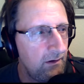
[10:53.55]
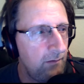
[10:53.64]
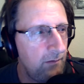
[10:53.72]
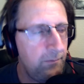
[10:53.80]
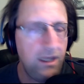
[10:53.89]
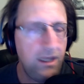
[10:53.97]

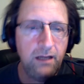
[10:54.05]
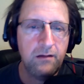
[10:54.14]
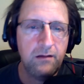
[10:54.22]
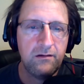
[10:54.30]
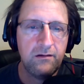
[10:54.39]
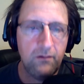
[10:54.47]

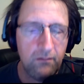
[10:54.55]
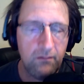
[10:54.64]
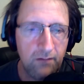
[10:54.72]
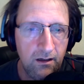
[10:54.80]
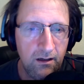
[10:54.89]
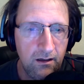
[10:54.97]
peace, or
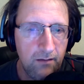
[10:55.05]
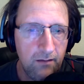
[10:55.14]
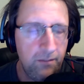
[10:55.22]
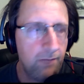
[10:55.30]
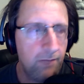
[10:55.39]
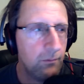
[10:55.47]

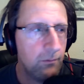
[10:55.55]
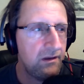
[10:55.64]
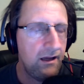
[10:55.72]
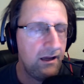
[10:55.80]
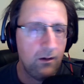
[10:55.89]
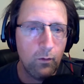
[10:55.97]
people
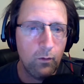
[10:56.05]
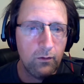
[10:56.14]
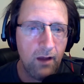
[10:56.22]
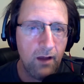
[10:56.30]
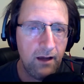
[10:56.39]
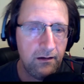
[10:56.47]
standing holding
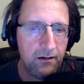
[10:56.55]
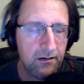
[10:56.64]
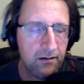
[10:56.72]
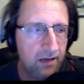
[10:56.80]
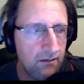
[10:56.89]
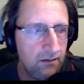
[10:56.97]
lines and
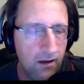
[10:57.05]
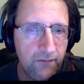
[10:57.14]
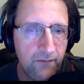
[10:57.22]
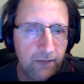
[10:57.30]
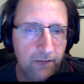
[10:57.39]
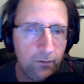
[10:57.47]
say love
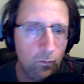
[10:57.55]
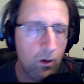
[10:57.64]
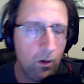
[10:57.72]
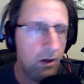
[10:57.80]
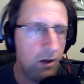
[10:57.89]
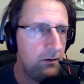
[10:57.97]

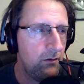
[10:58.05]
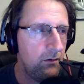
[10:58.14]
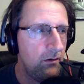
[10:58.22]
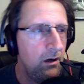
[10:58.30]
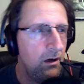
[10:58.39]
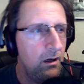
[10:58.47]
everyone, or,
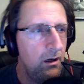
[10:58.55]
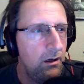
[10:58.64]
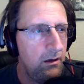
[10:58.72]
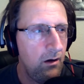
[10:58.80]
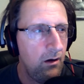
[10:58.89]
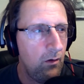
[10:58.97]

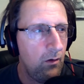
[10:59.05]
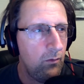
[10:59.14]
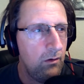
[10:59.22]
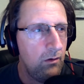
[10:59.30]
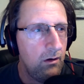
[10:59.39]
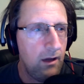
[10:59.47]

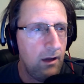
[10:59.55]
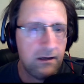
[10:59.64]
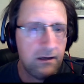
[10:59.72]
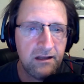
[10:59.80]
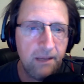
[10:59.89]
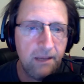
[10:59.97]

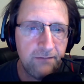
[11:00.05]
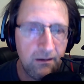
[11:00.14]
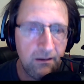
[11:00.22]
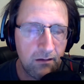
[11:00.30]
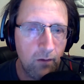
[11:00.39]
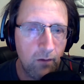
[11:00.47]

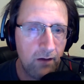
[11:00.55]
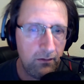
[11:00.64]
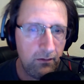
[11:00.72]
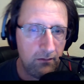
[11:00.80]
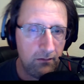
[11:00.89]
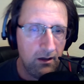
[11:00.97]
acceptance, while they're